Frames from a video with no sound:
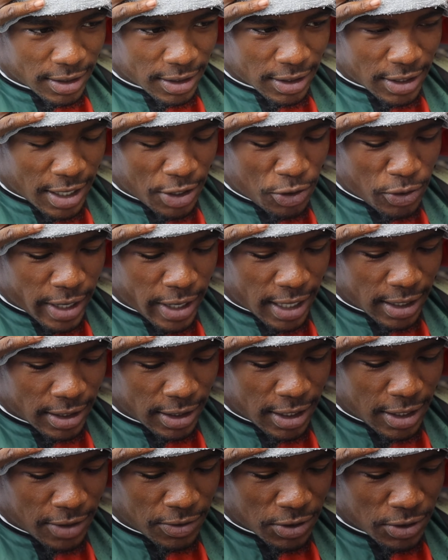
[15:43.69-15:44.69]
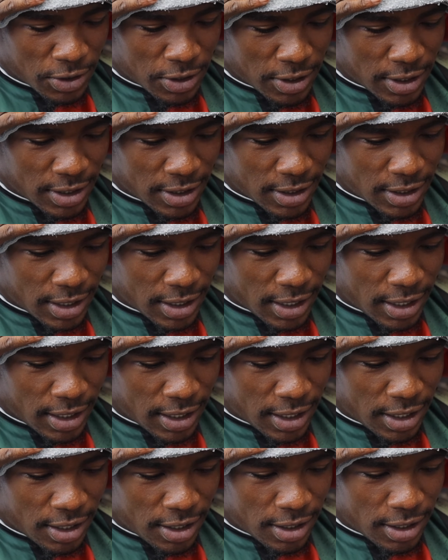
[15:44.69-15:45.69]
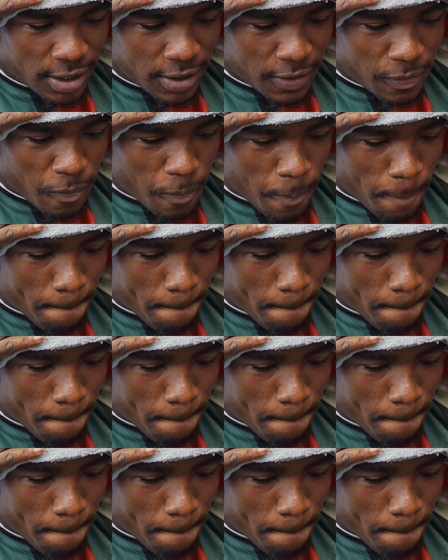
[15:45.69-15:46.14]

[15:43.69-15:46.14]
No, you got gloves on, and then